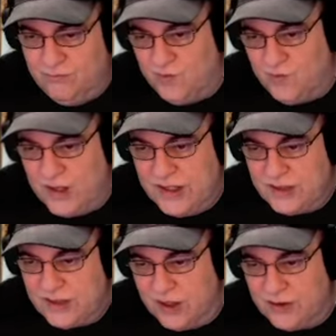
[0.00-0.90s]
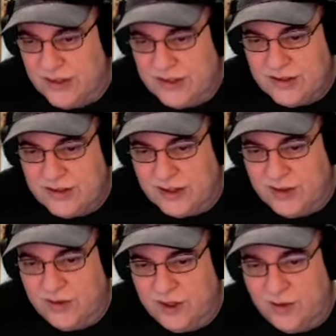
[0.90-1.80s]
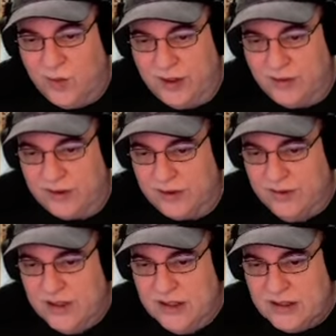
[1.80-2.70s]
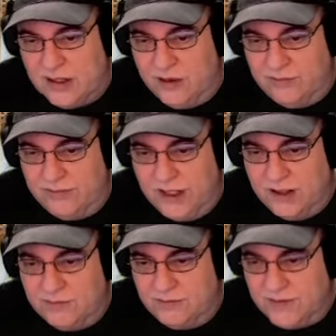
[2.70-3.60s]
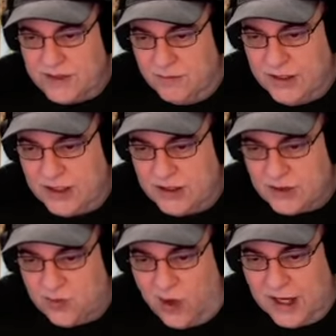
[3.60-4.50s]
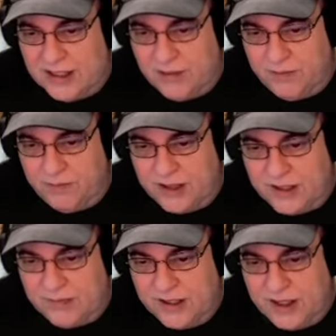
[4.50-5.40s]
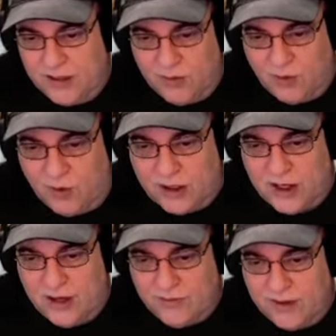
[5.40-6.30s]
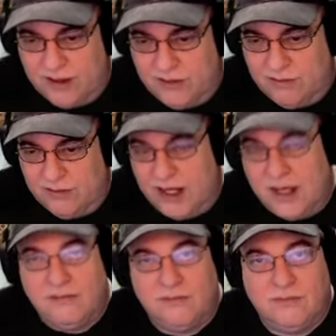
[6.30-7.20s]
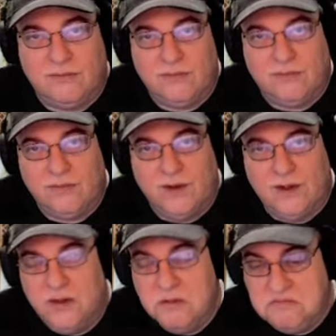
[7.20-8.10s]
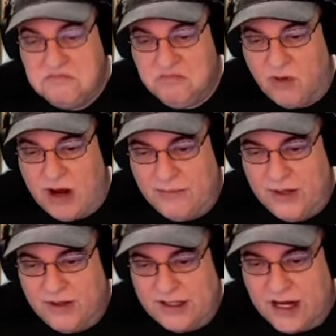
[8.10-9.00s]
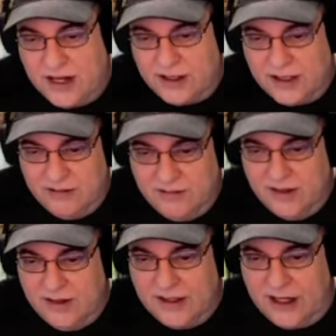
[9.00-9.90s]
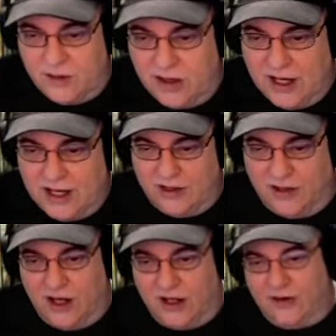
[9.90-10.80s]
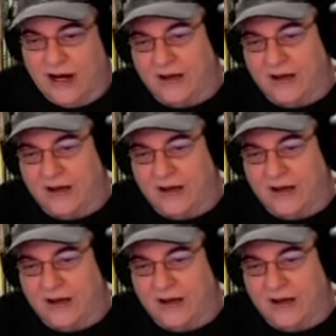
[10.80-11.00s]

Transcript: renders all creatures, including wielder. So, you know, somebody could just walk up and pick up the item and walk off with it and rob you entirely. They don't know how long you're out,